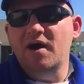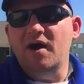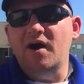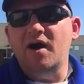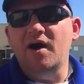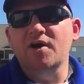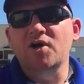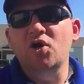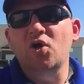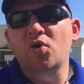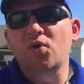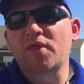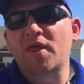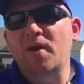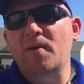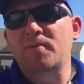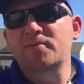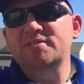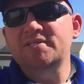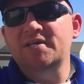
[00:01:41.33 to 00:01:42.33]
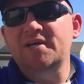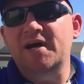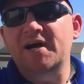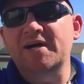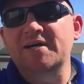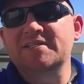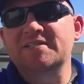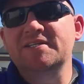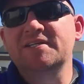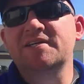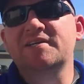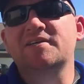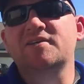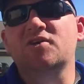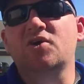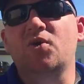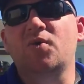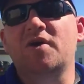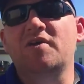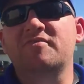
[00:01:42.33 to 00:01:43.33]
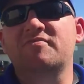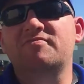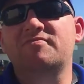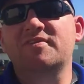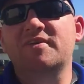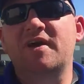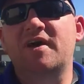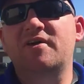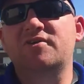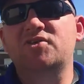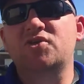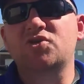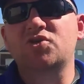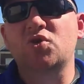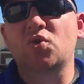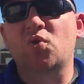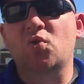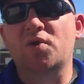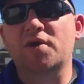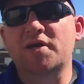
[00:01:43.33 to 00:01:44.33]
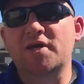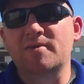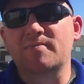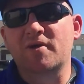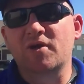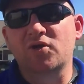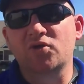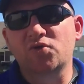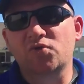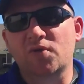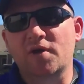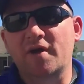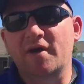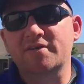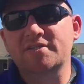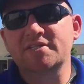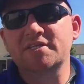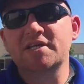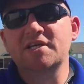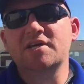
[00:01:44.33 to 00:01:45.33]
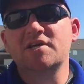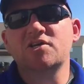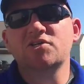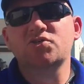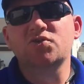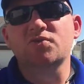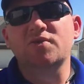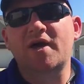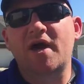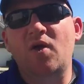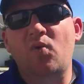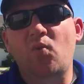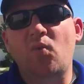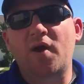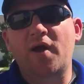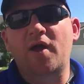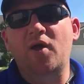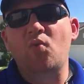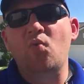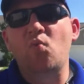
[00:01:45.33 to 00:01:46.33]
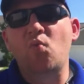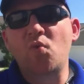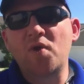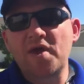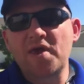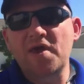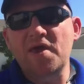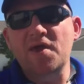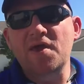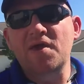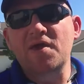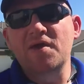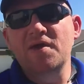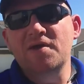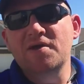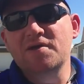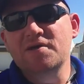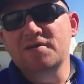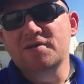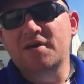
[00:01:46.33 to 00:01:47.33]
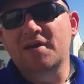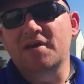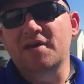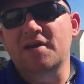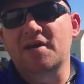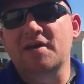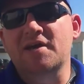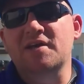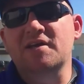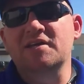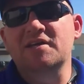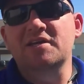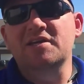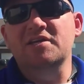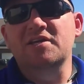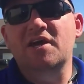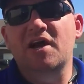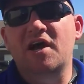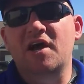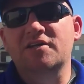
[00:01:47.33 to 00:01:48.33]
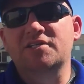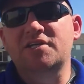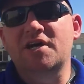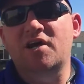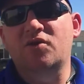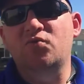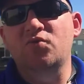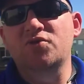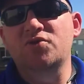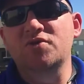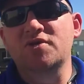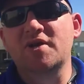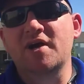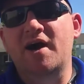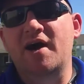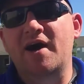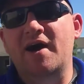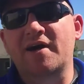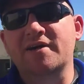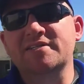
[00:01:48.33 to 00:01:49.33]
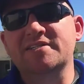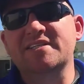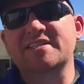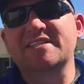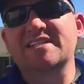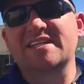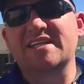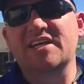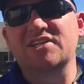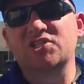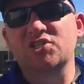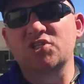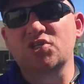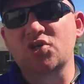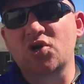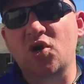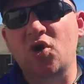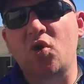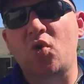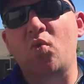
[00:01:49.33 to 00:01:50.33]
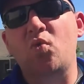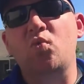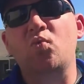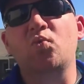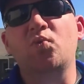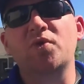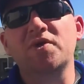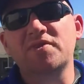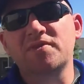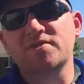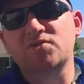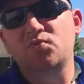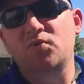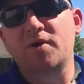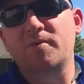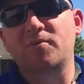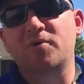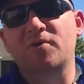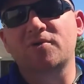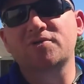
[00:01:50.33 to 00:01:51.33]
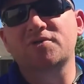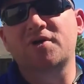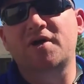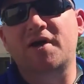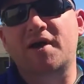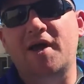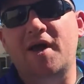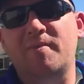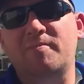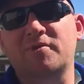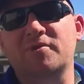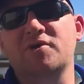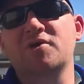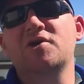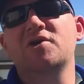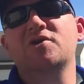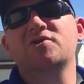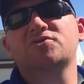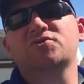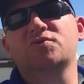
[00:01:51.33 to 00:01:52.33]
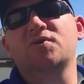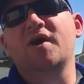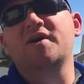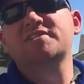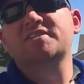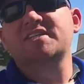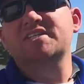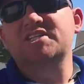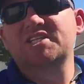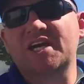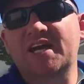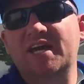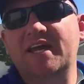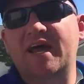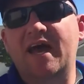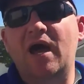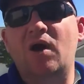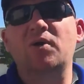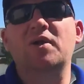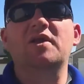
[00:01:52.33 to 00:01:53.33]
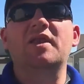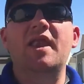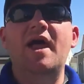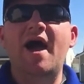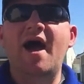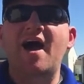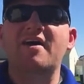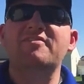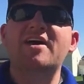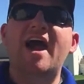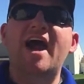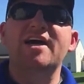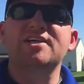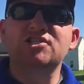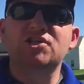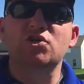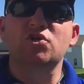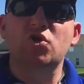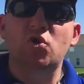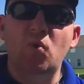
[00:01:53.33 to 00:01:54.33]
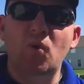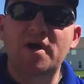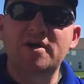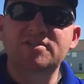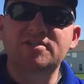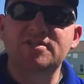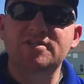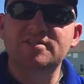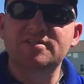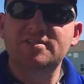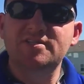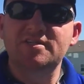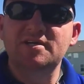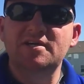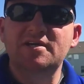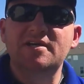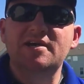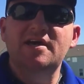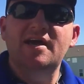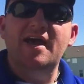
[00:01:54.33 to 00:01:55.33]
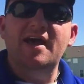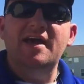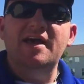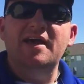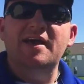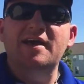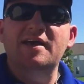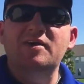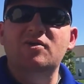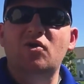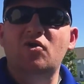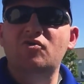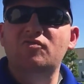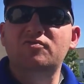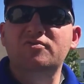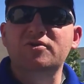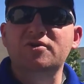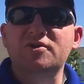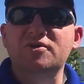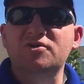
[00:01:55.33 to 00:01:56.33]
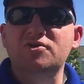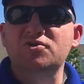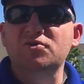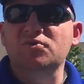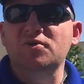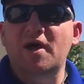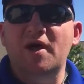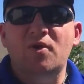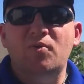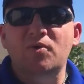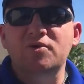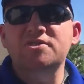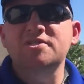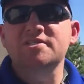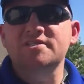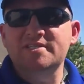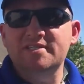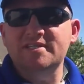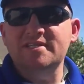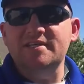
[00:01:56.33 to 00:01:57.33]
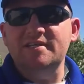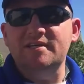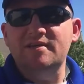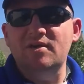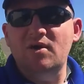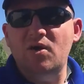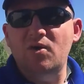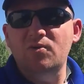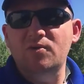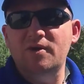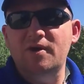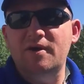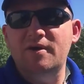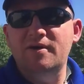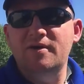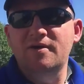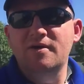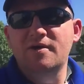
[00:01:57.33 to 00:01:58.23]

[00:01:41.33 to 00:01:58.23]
Uh, go to that site, go ahead and fill out your email address so that way we can get in contact with you guys and let you know when this webinar is going to happen so you guys can check it out live, ask your questions, and hopefully you'll like what you see, okay?